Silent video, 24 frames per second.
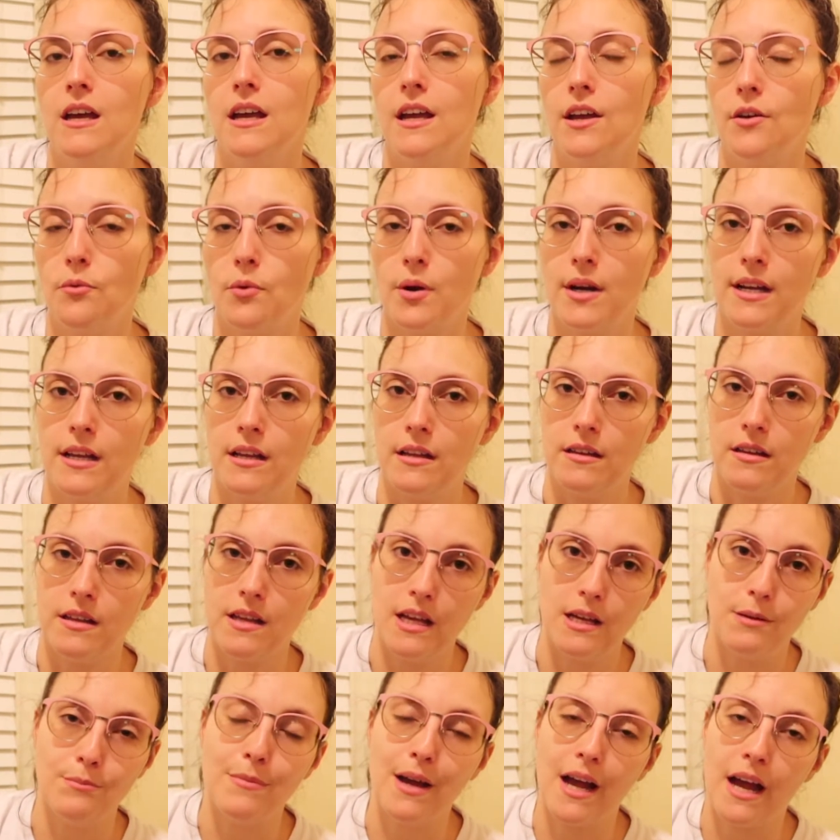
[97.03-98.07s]
and when it
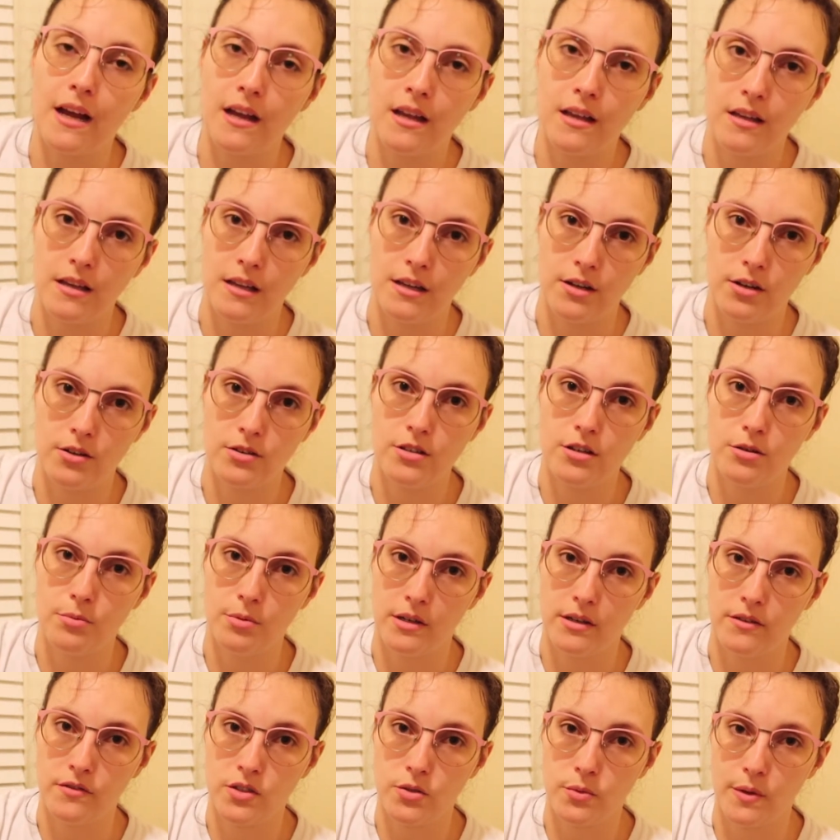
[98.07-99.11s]
came back in
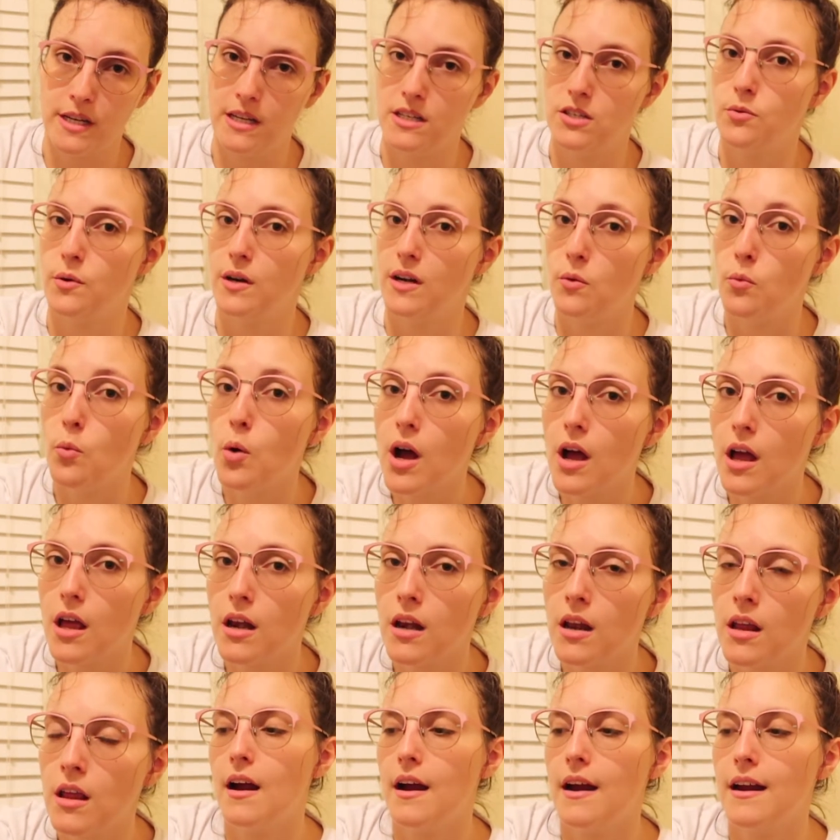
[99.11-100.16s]
October of
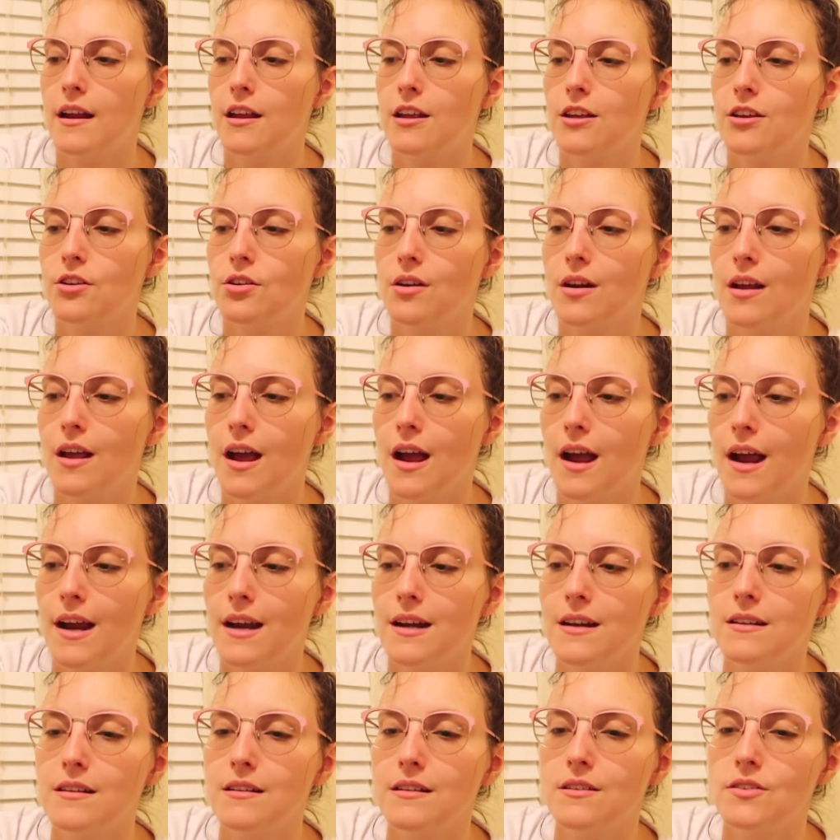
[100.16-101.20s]
2021, I could
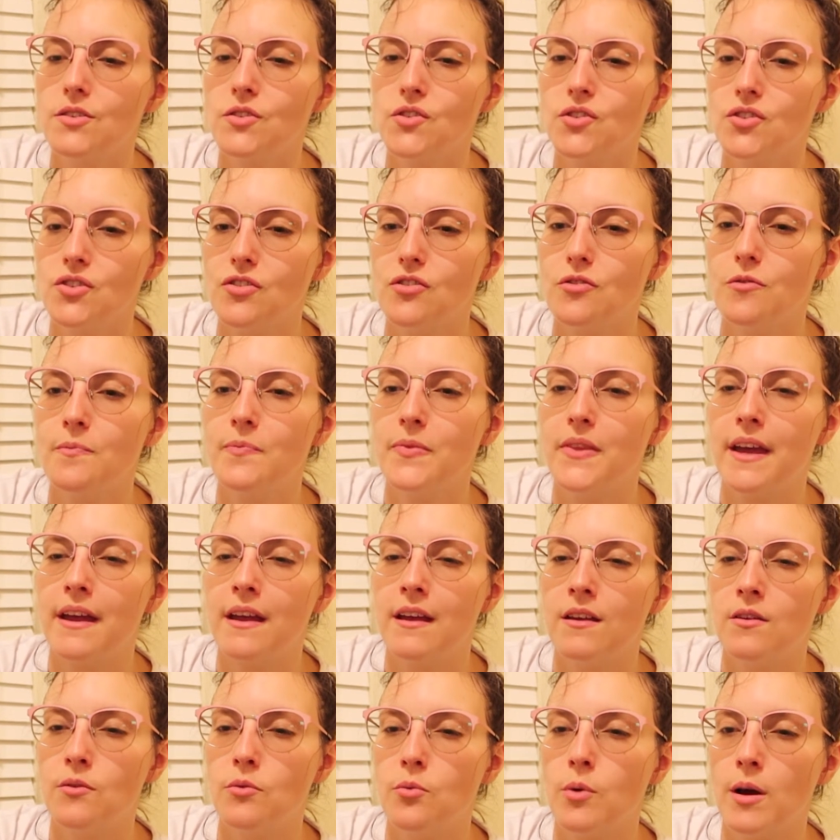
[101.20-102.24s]
kind of assume
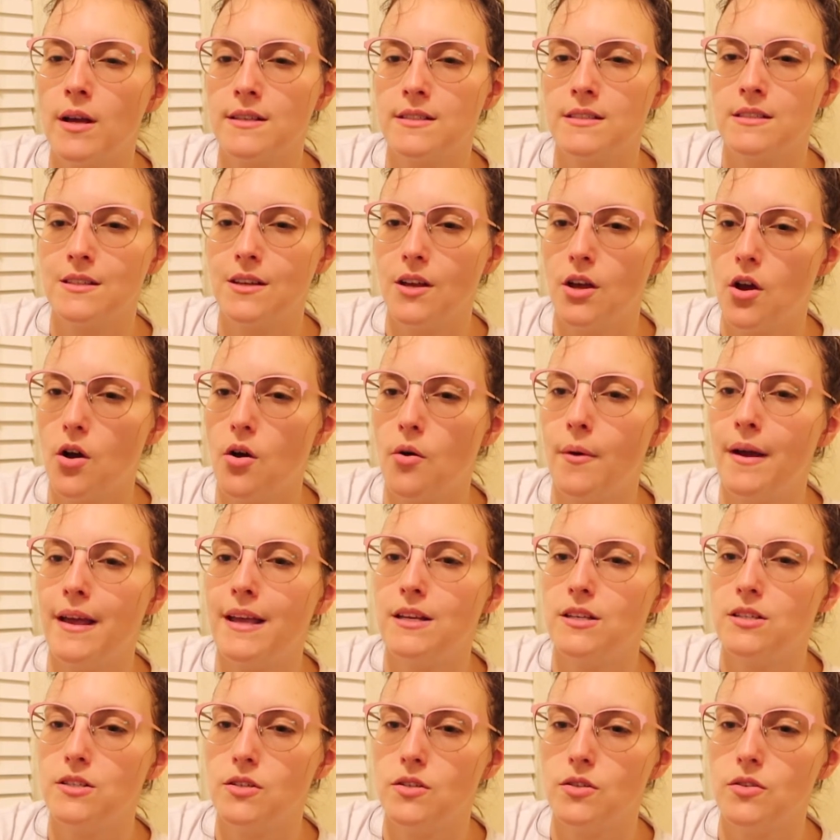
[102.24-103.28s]
that it wasn't
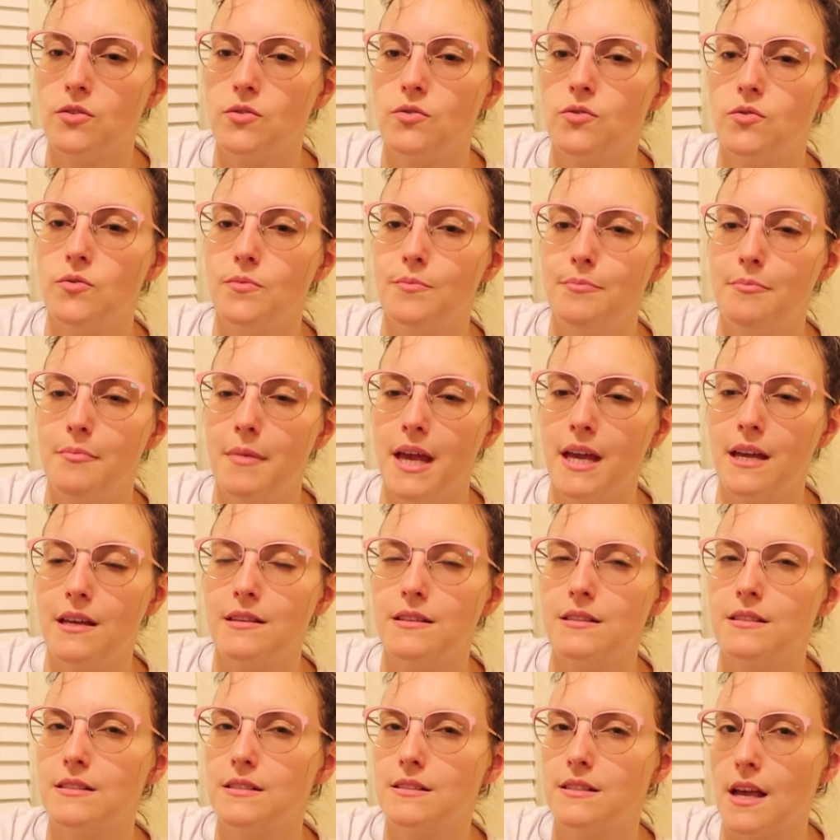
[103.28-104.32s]
going to make
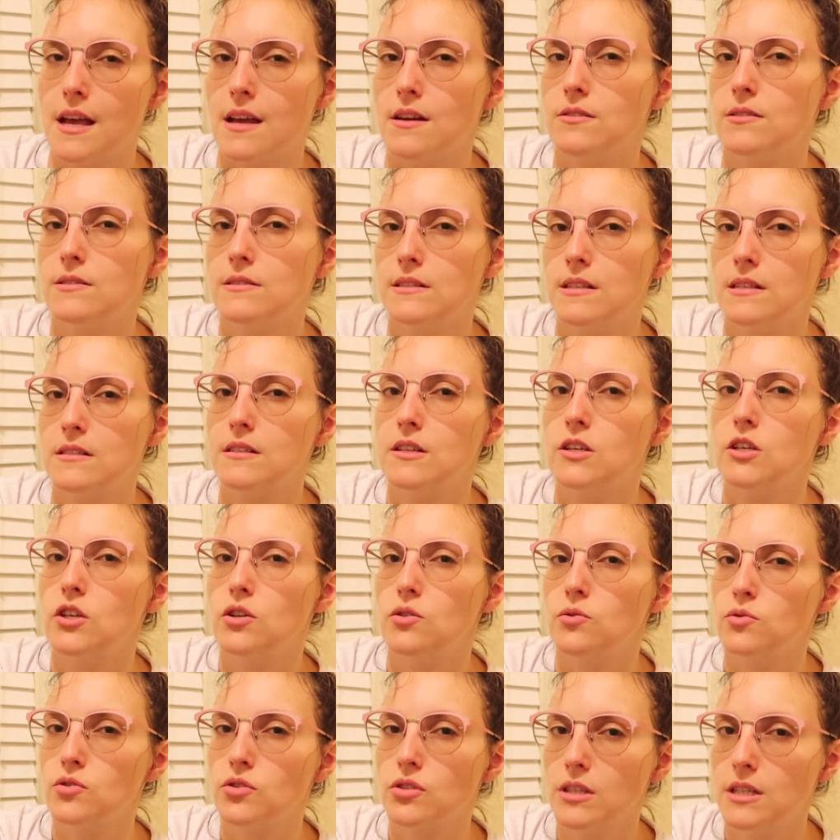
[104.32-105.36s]
the sales as it
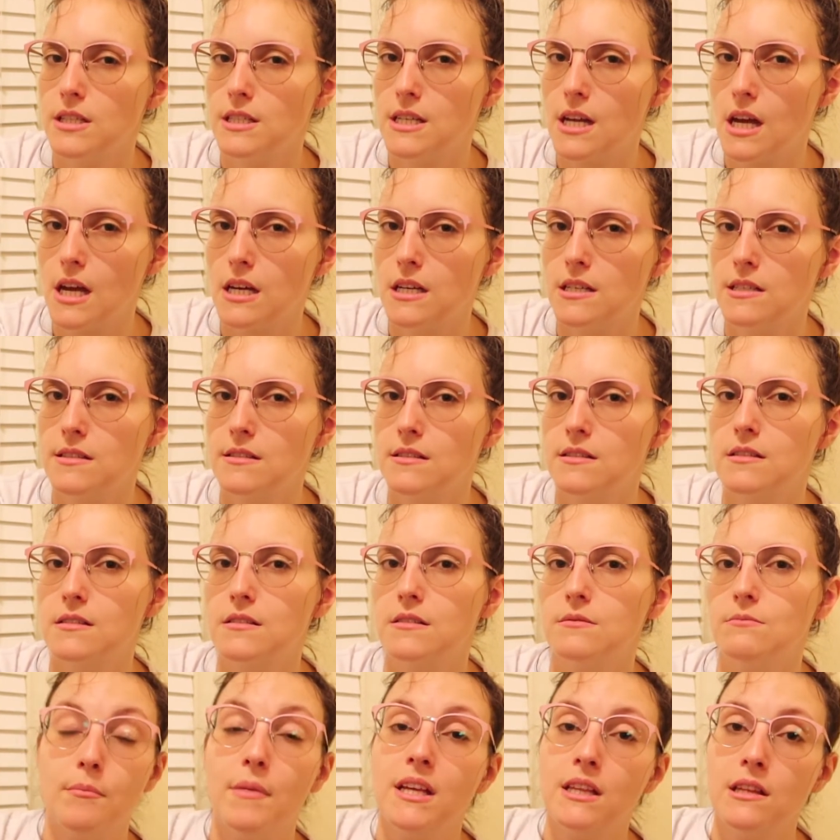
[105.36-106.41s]
usually does,
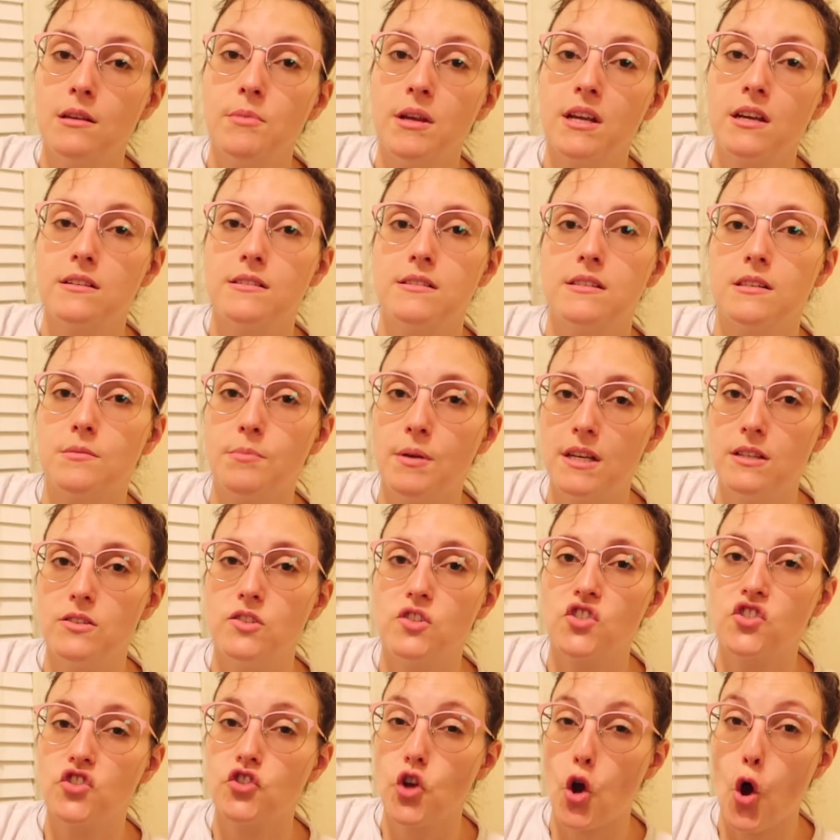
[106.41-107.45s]
mainly because it
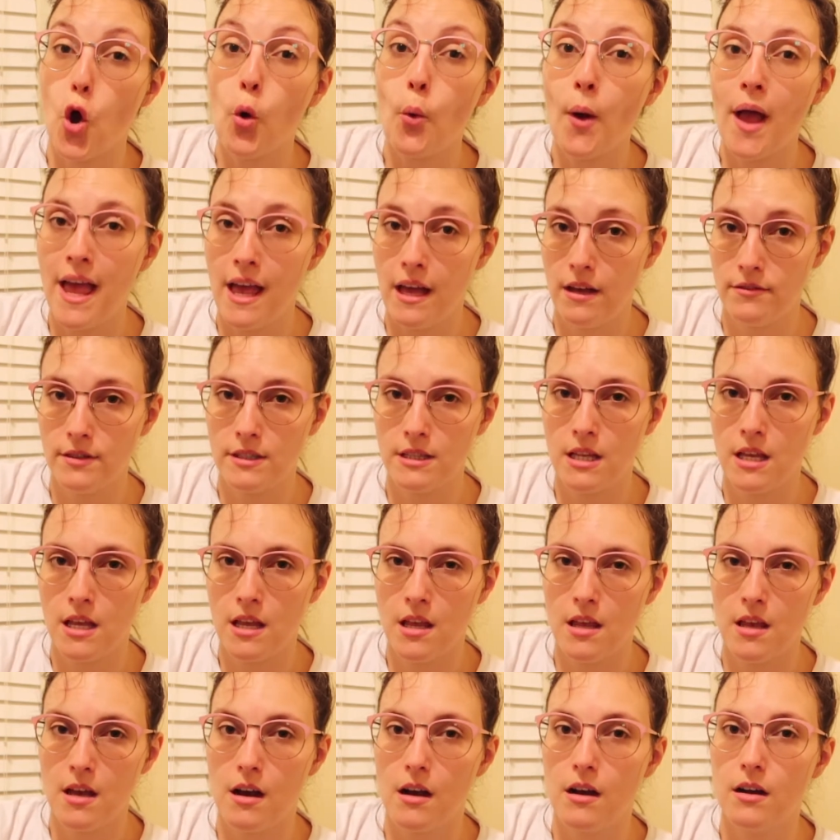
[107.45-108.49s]
depends so
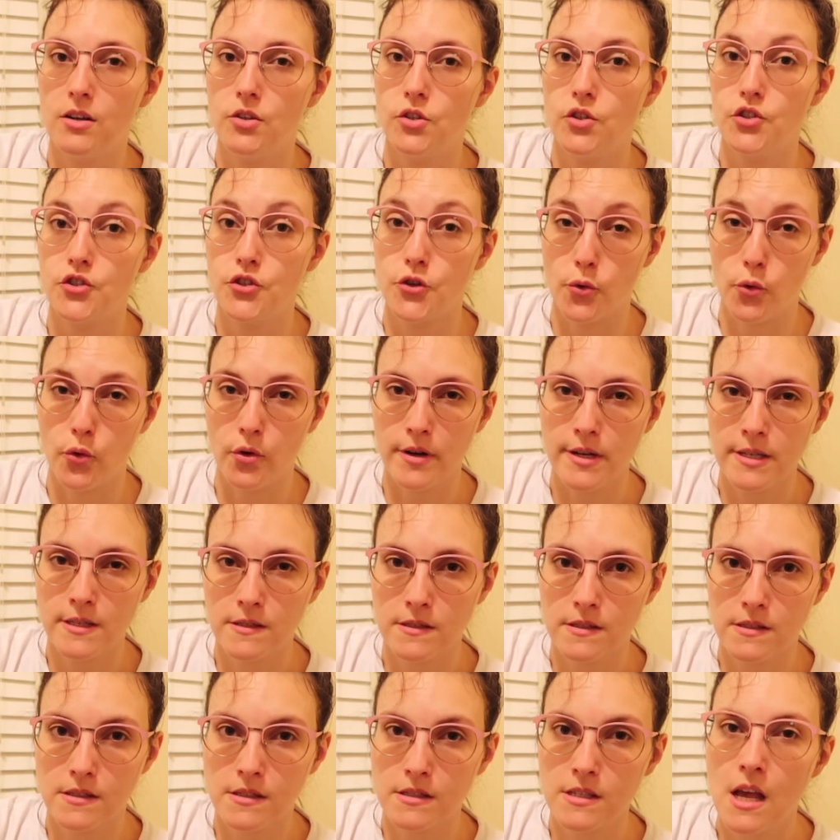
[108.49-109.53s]
heavily on
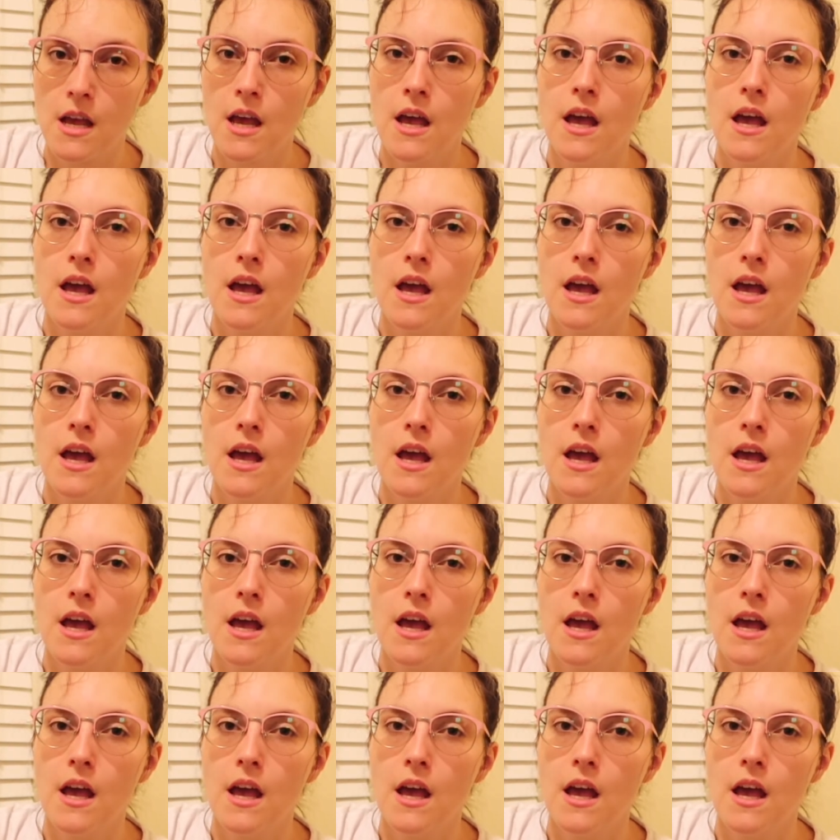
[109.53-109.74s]
tourists